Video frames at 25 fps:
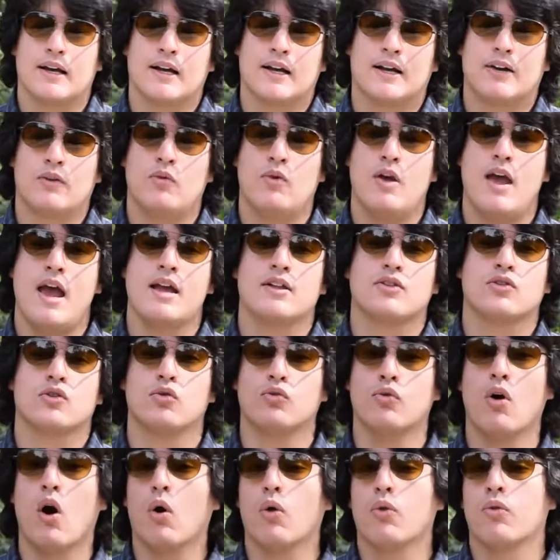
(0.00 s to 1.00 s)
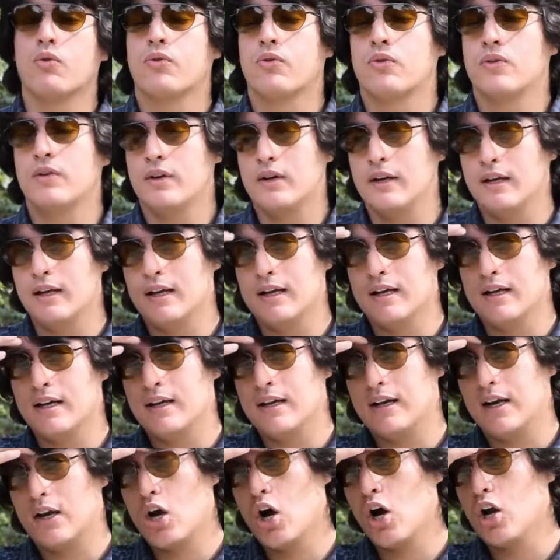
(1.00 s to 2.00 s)
create growth in
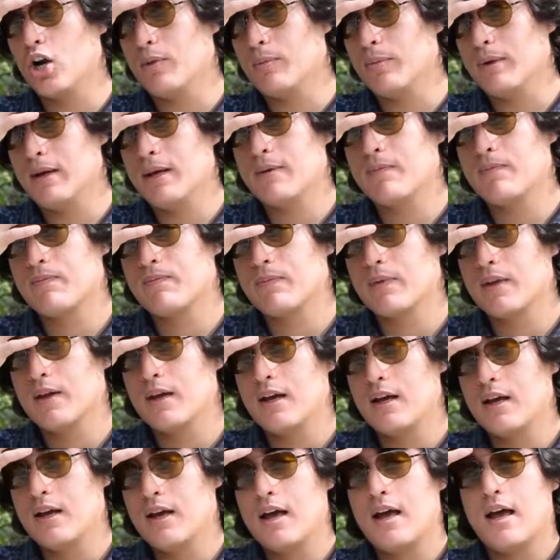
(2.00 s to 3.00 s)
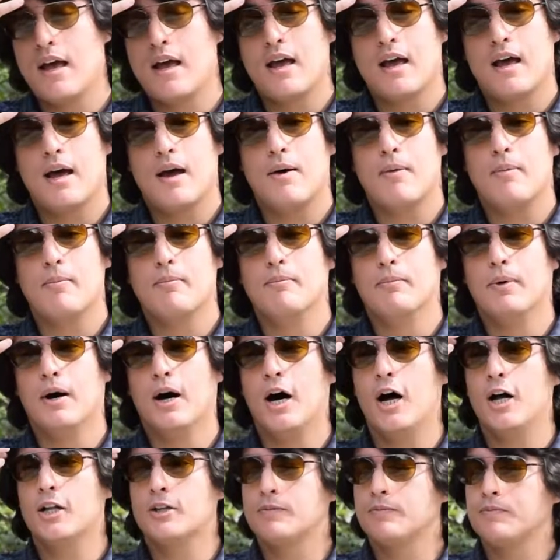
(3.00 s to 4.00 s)
an economy.
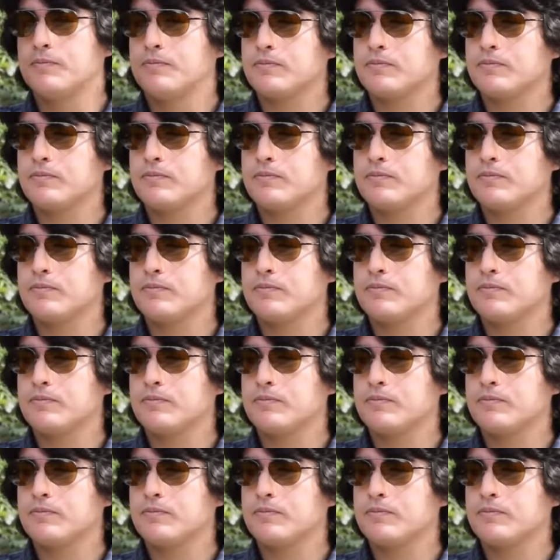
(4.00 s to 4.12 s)
But